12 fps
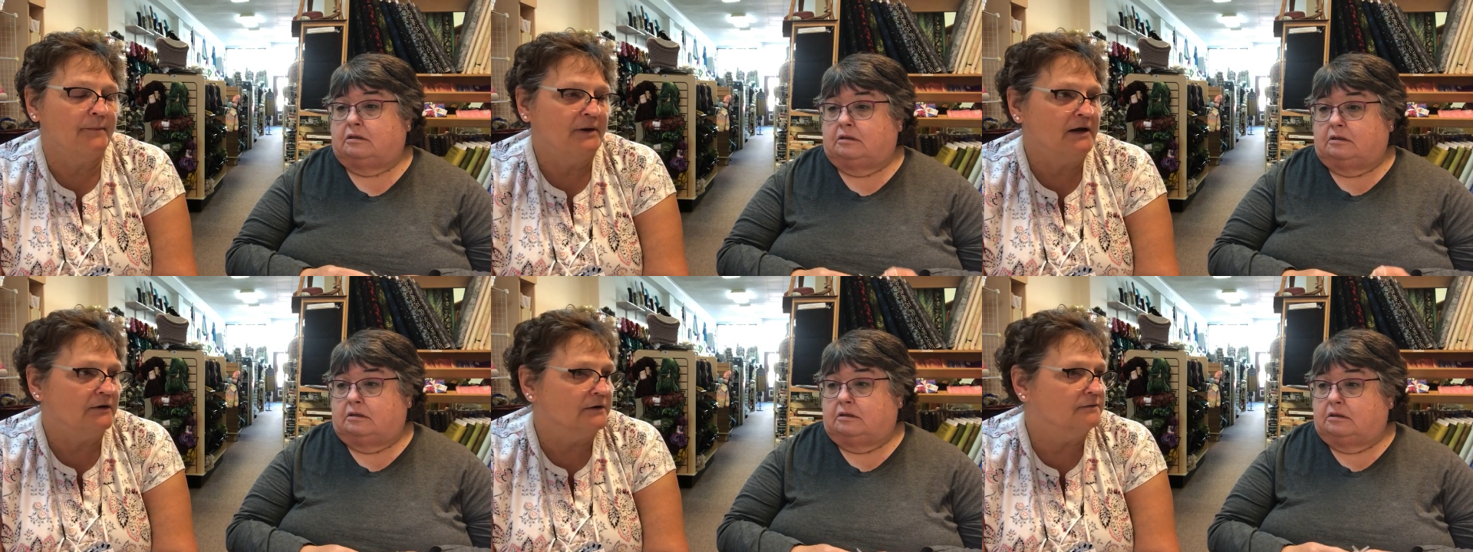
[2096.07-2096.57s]
Speaker 1: a
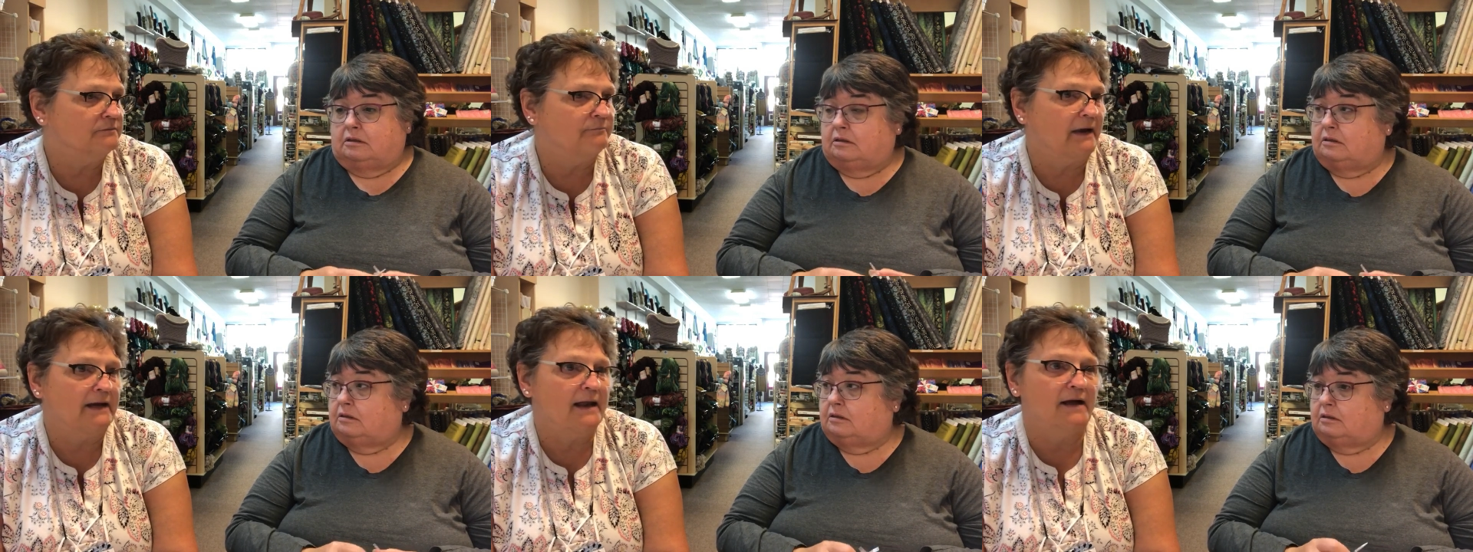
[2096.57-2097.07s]
parent
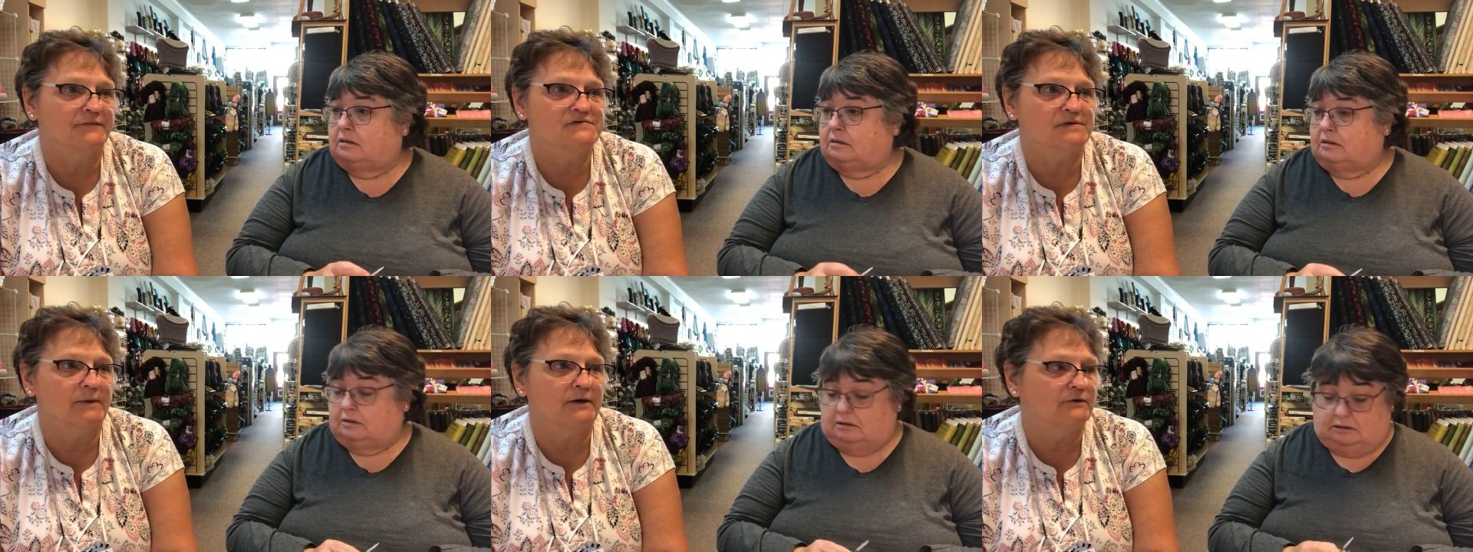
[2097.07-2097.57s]
might have
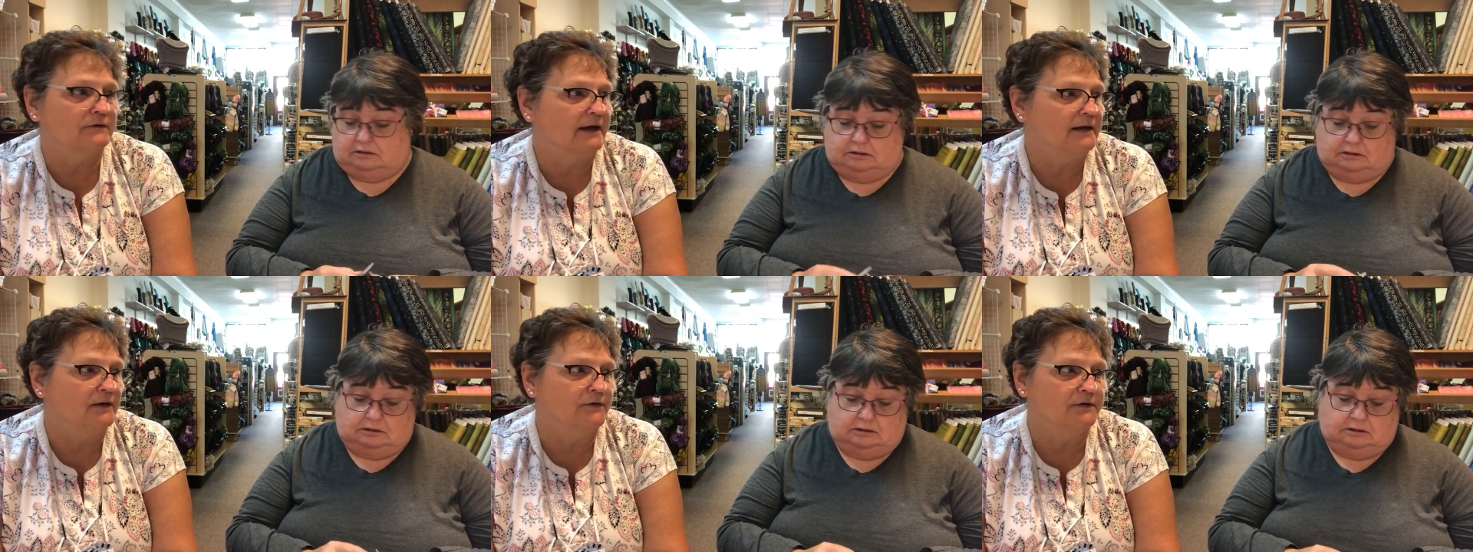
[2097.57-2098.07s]
some
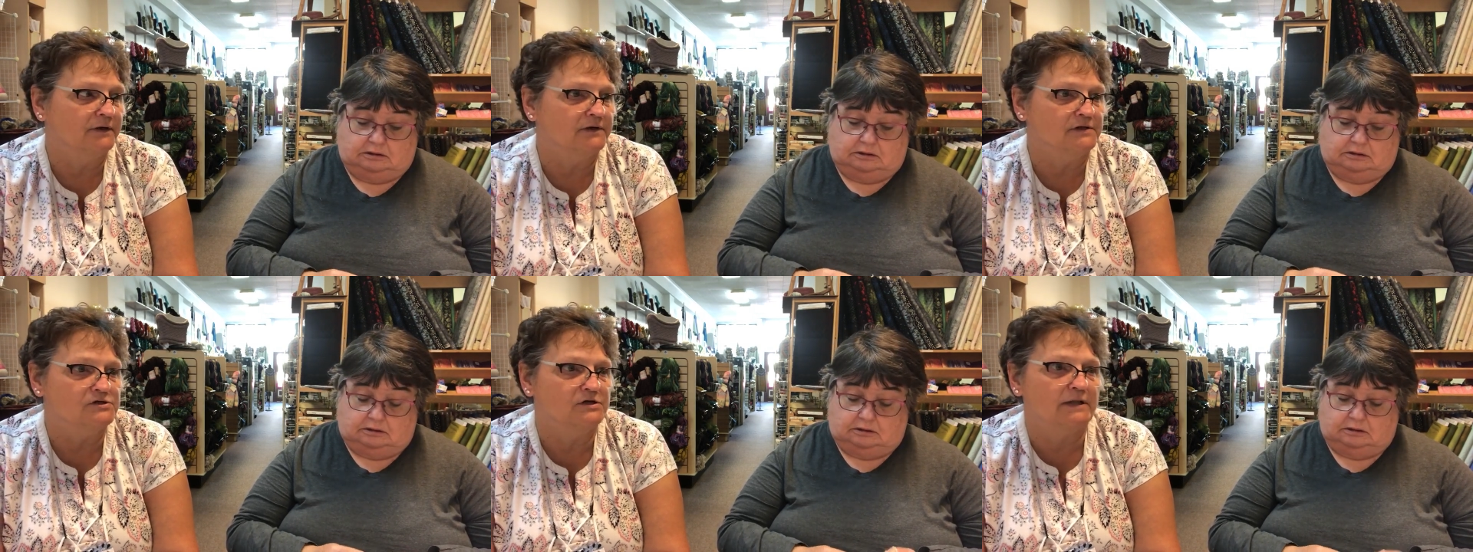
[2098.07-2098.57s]
underlying health
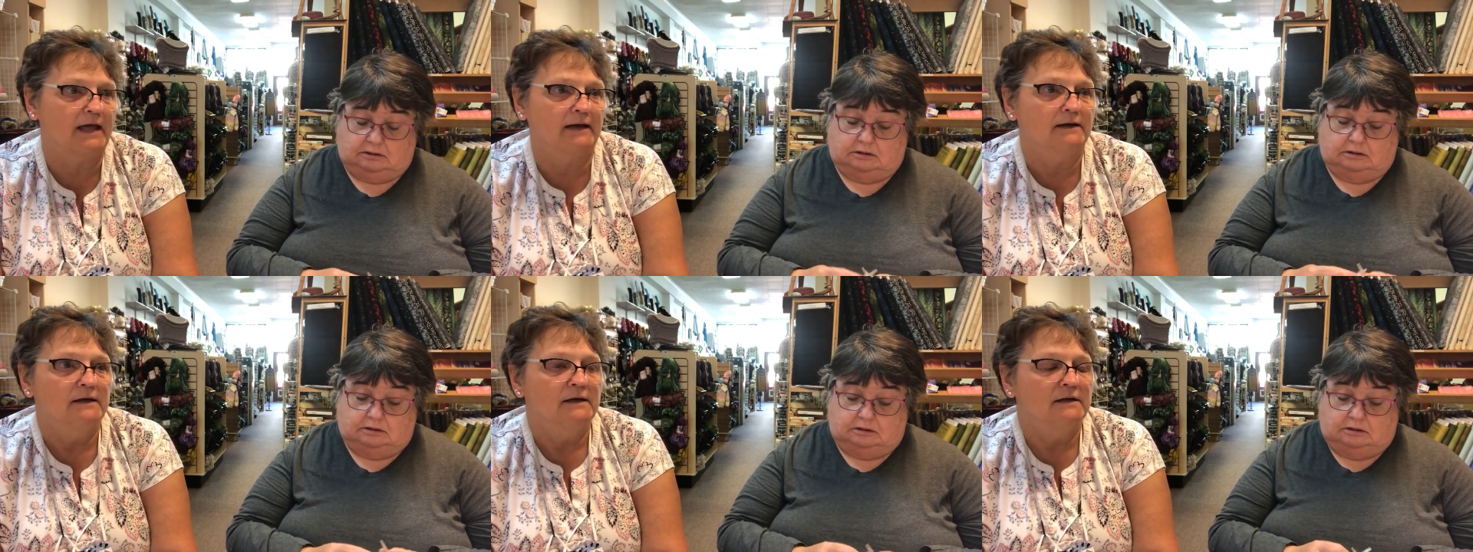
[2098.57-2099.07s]
condition
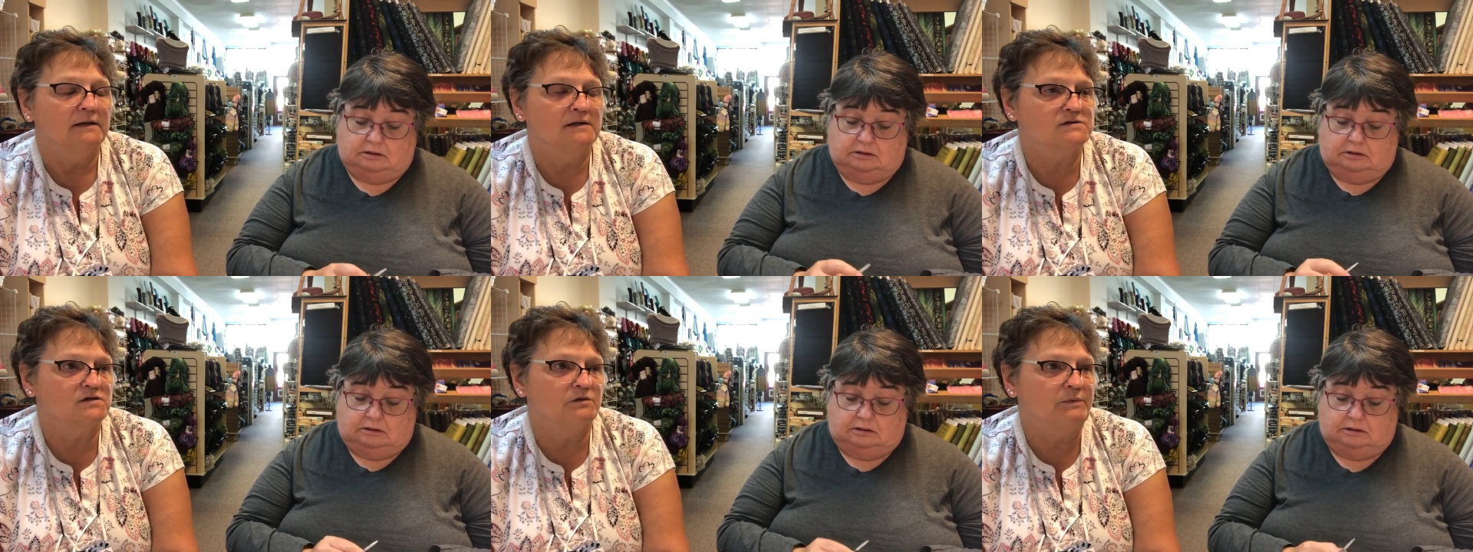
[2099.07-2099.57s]
that
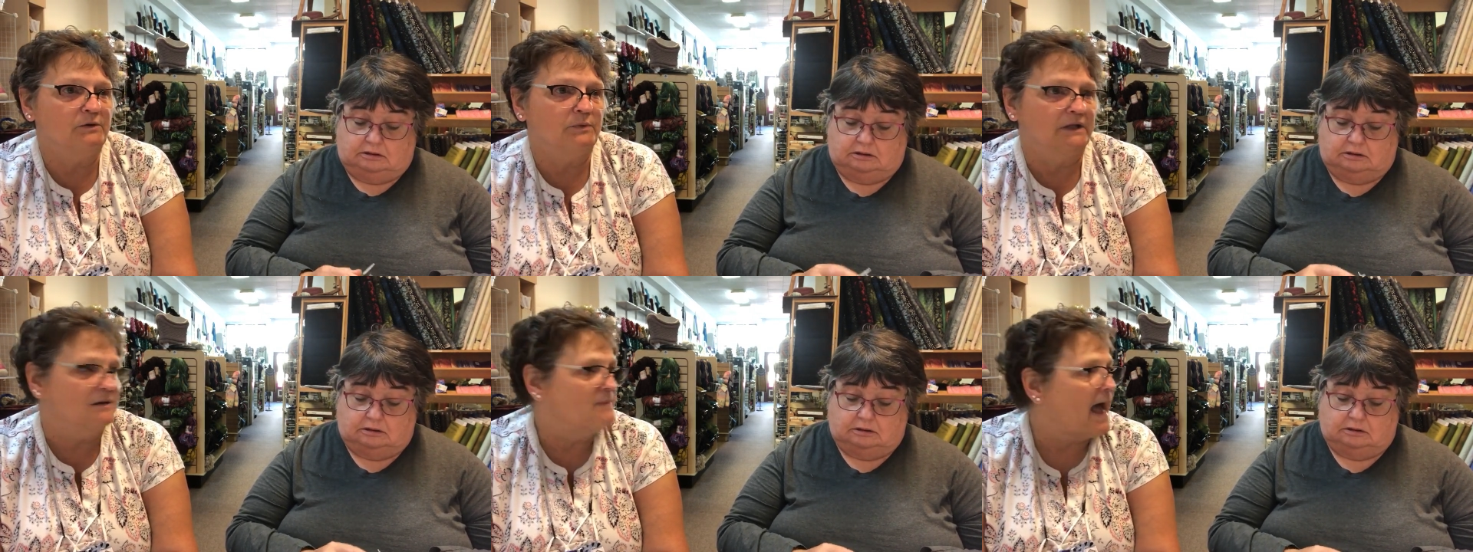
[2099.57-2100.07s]
this could be
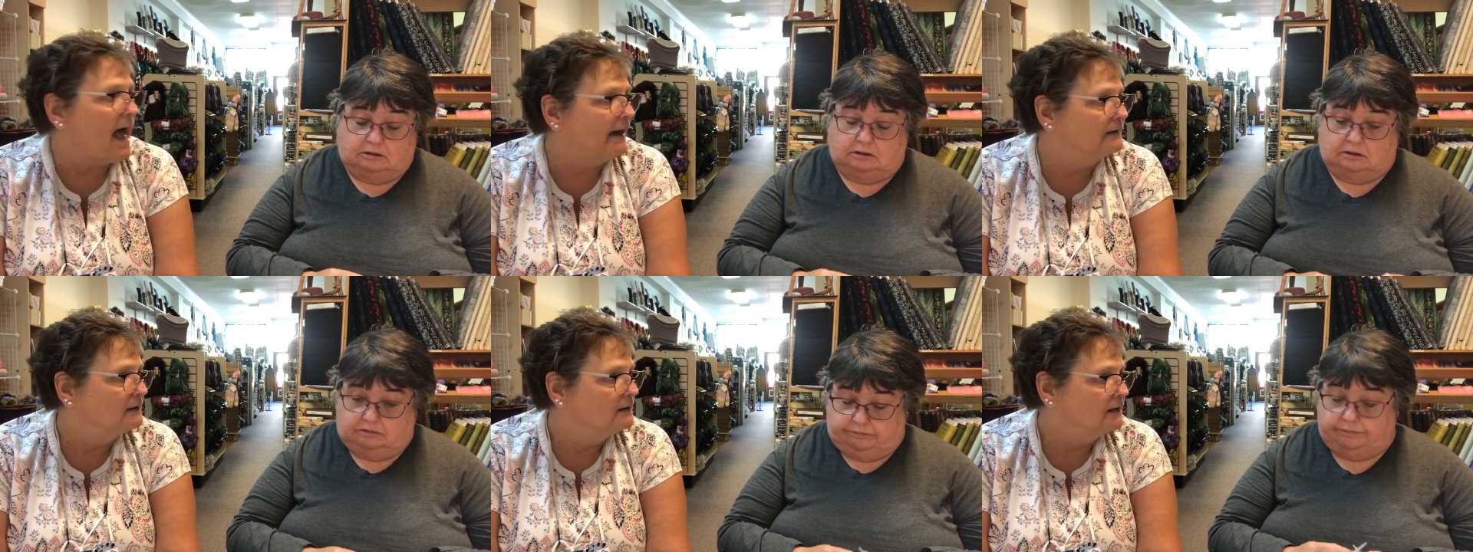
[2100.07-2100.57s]
really
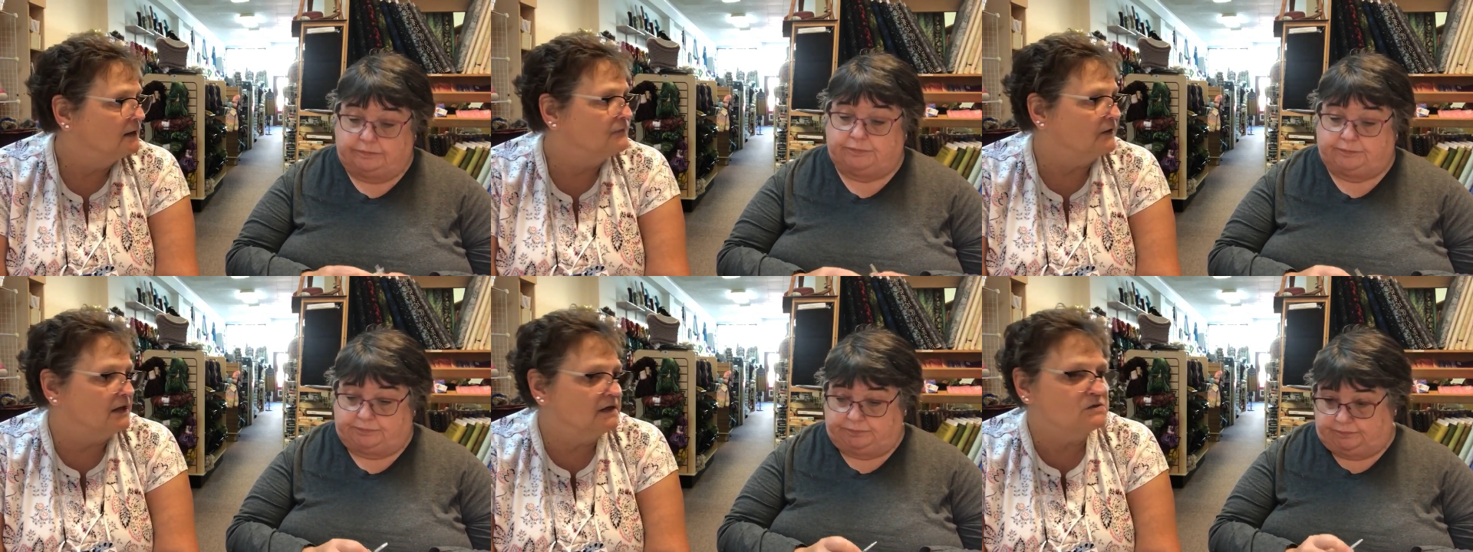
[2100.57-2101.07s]
bad.
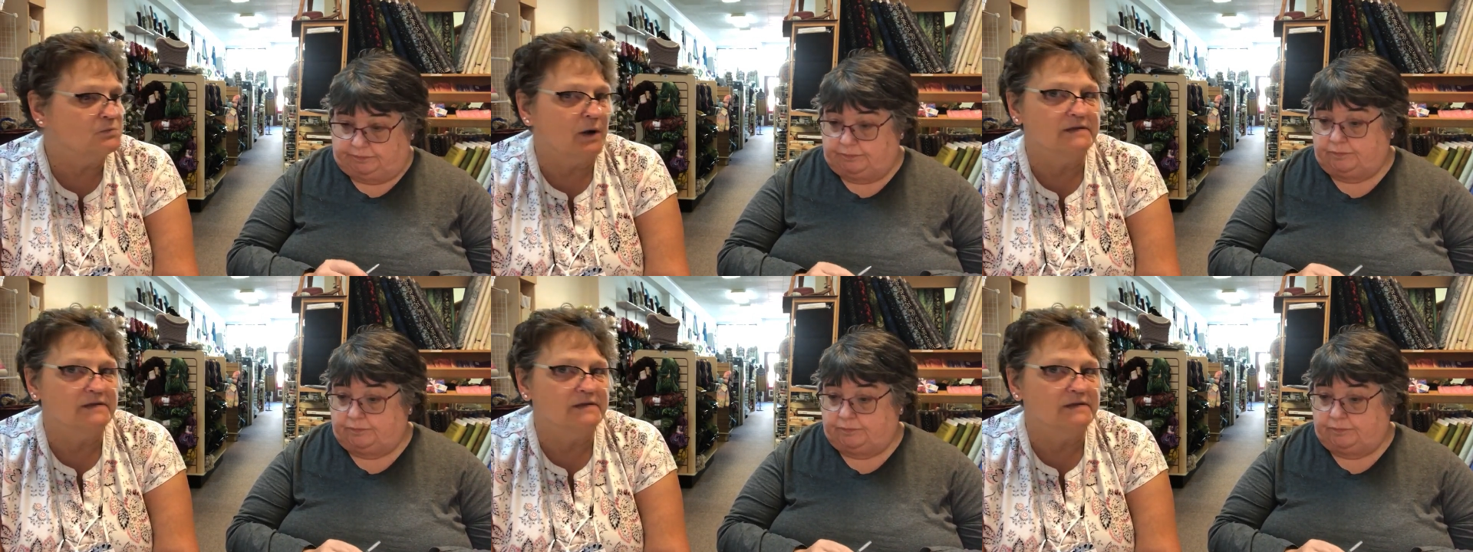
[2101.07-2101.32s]
if the kids